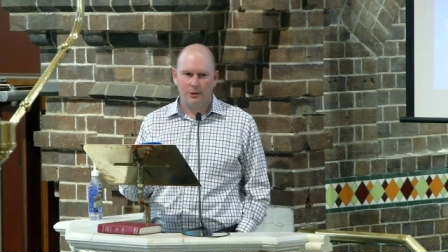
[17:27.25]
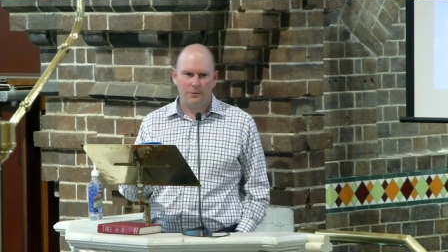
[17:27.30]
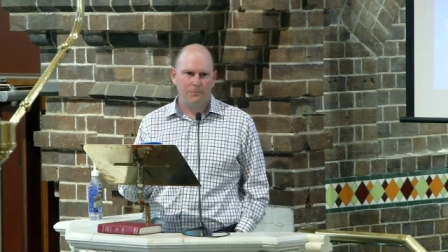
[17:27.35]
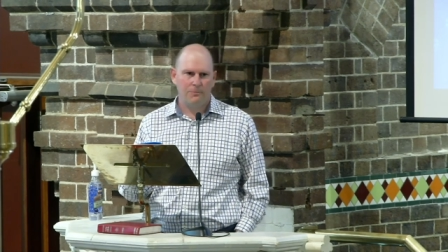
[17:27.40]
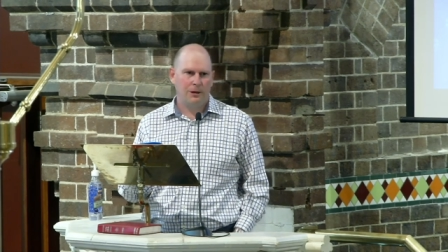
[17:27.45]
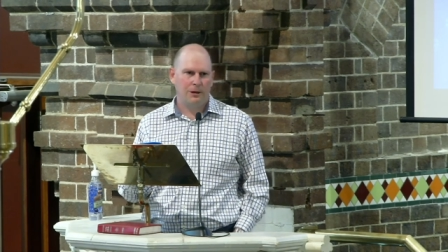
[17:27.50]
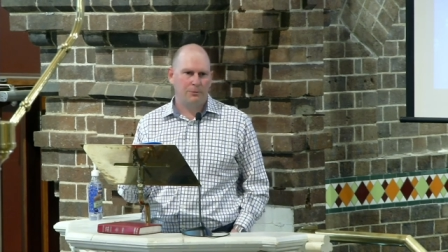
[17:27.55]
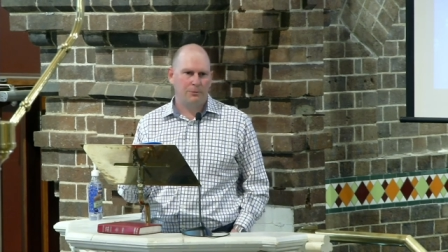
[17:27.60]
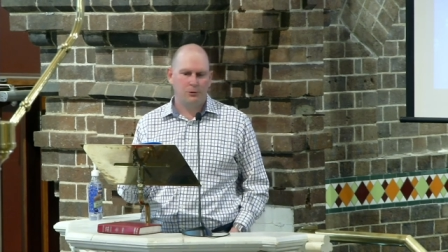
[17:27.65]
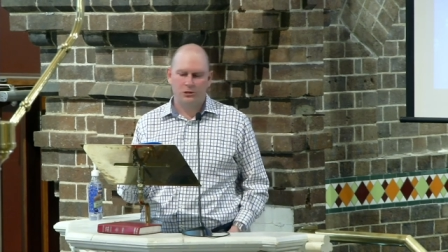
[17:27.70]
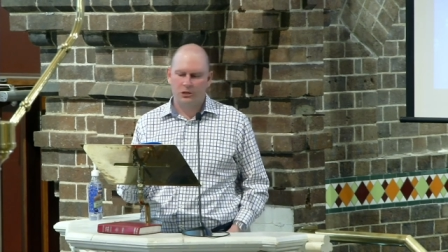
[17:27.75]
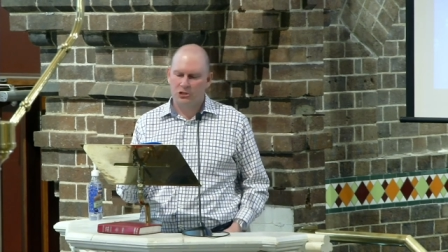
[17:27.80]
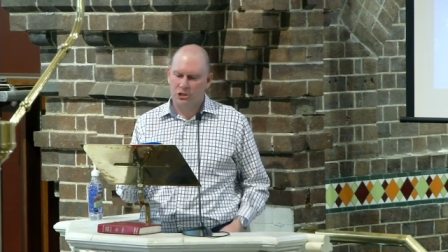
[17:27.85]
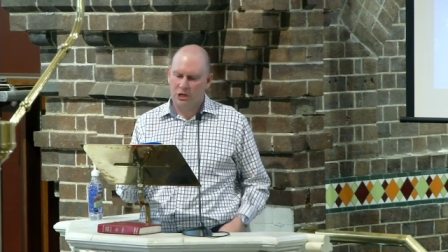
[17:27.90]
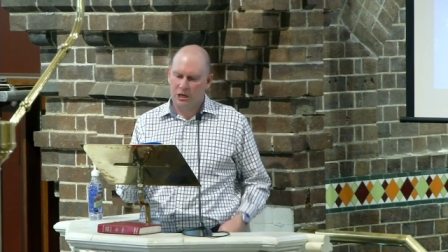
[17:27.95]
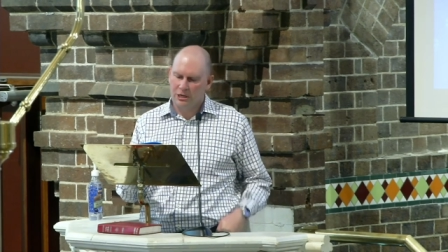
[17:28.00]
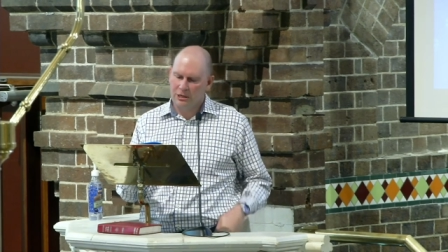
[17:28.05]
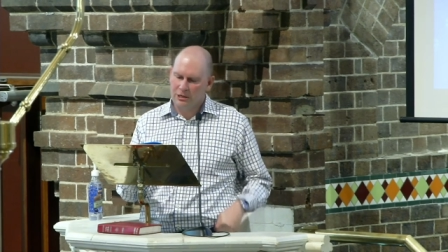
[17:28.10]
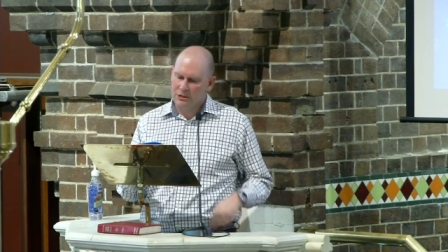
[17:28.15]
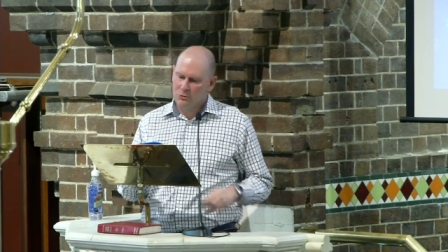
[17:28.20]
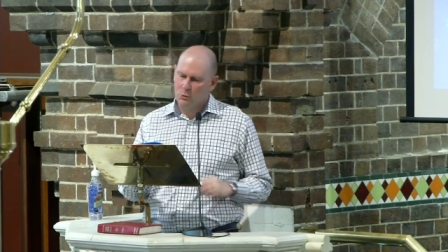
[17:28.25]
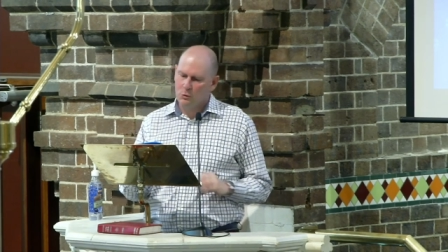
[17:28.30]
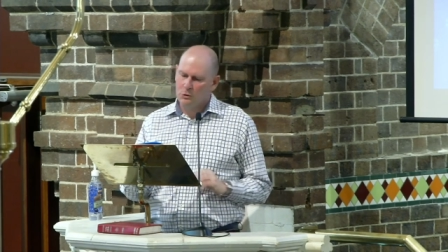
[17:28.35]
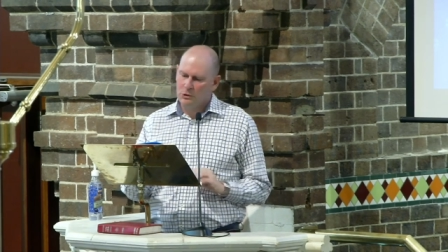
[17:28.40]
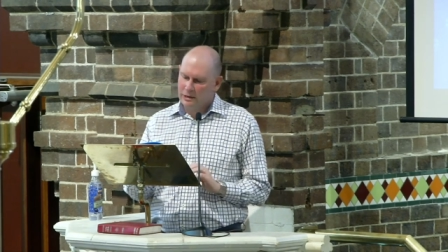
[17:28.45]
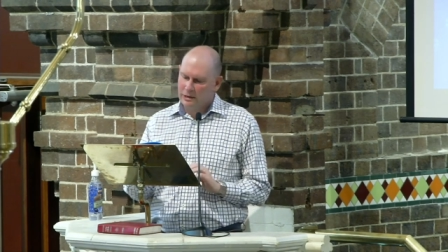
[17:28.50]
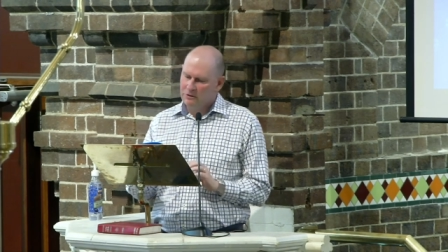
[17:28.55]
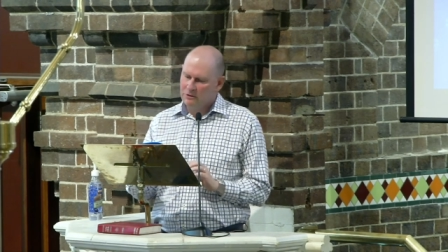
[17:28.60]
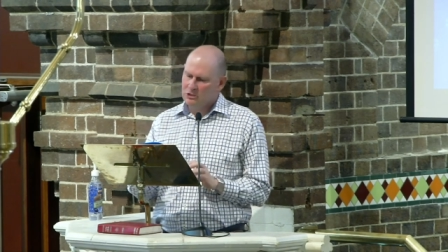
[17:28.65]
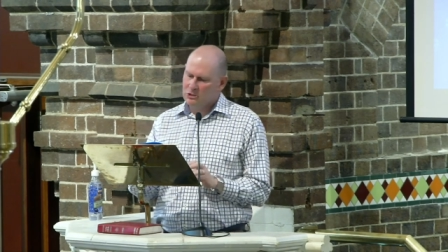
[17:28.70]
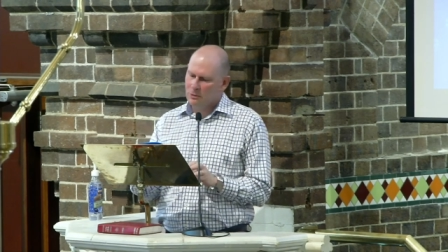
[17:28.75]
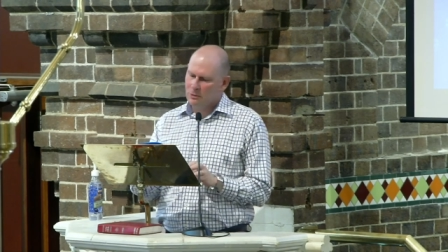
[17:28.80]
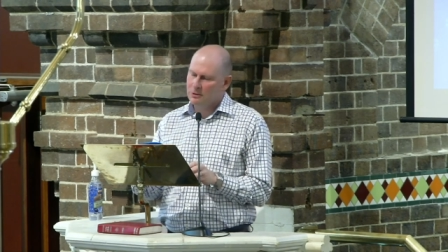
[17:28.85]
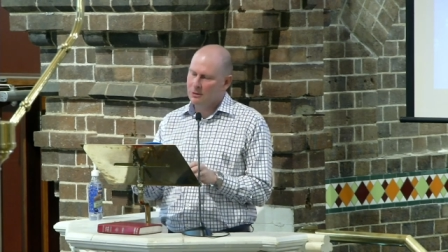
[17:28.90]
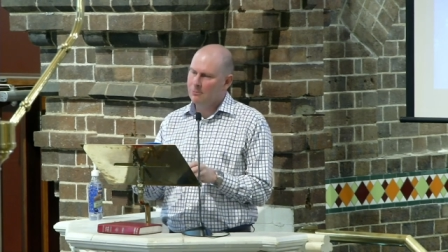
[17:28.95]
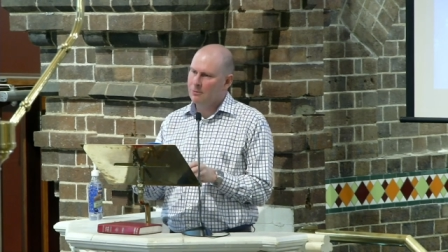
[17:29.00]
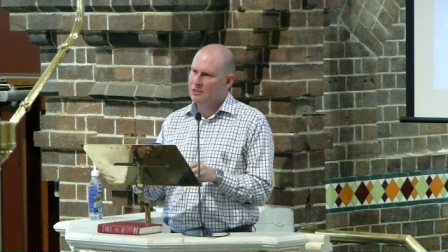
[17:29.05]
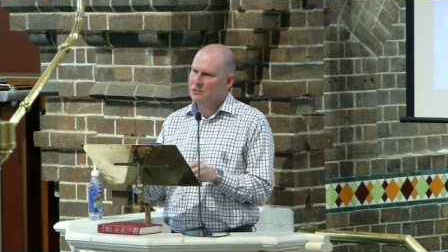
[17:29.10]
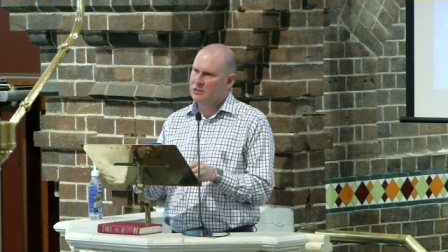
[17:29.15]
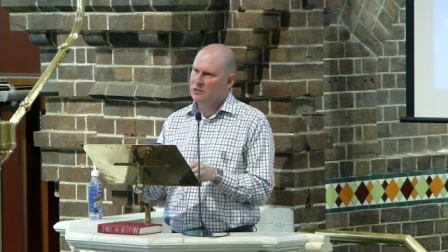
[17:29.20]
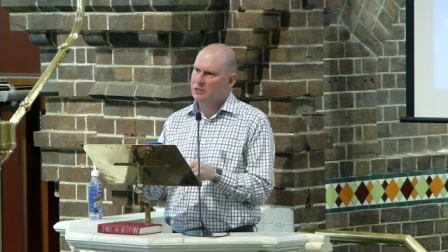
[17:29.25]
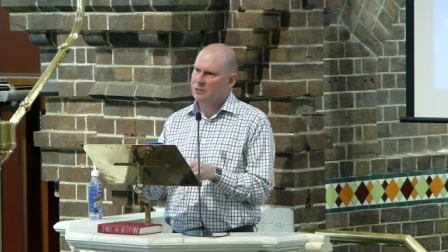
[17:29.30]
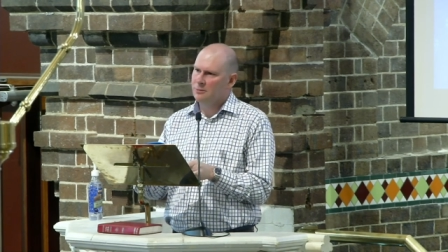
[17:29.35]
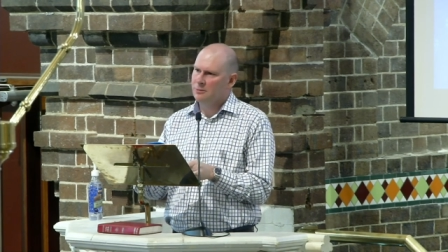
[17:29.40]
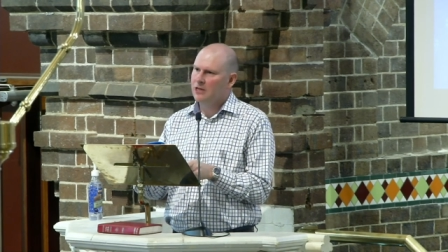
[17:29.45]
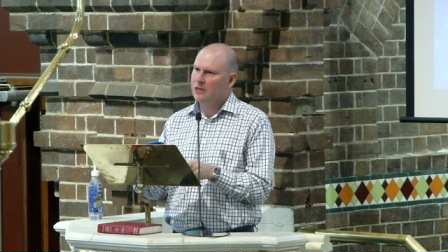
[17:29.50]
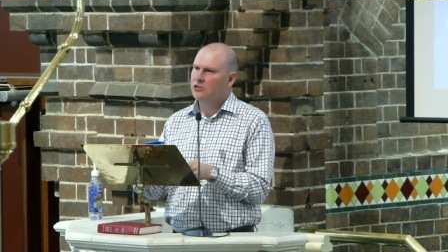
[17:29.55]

people's agendas will never stop the message about